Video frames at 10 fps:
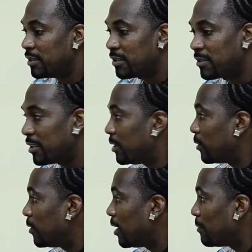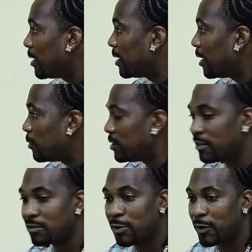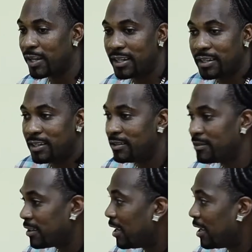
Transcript: sitting online, man. I would just create these.